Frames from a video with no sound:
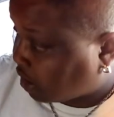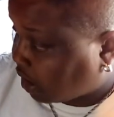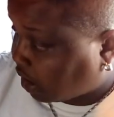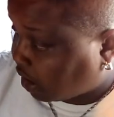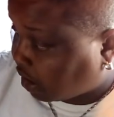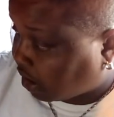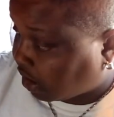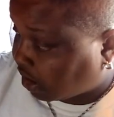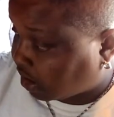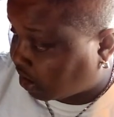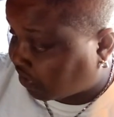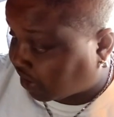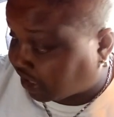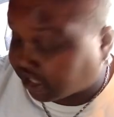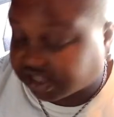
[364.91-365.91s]
Uh,
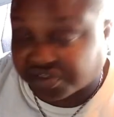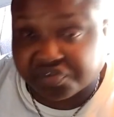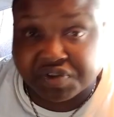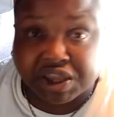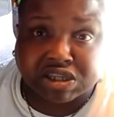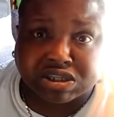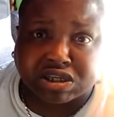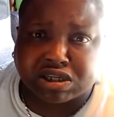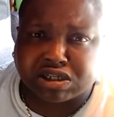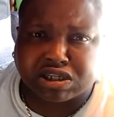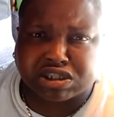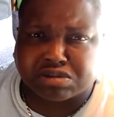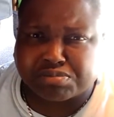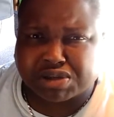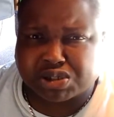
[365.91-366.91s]
if I get to Phoenix, I need to
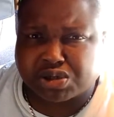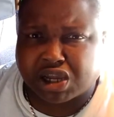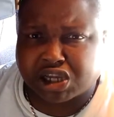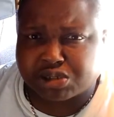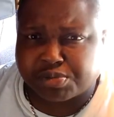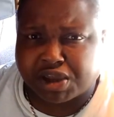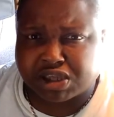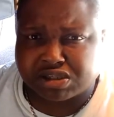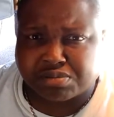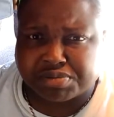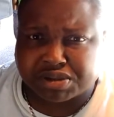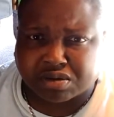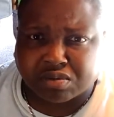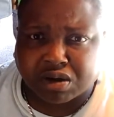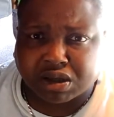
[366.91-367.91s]
get some big trash bags and
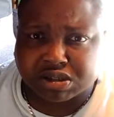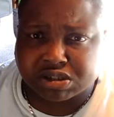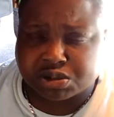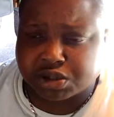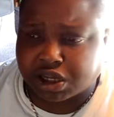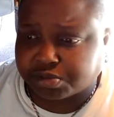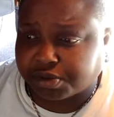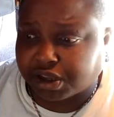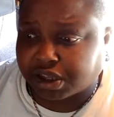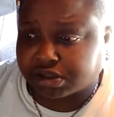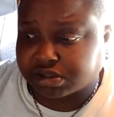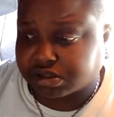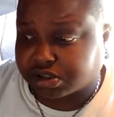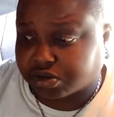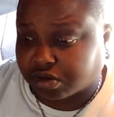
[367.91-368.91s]
put the rugs in trash
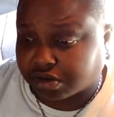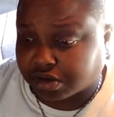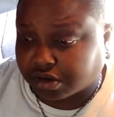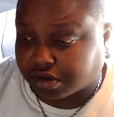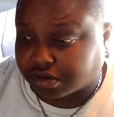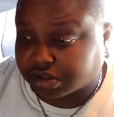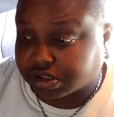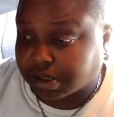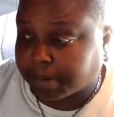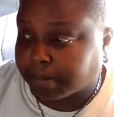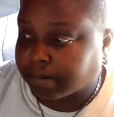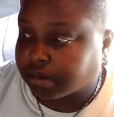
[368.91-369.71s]
bags and store those.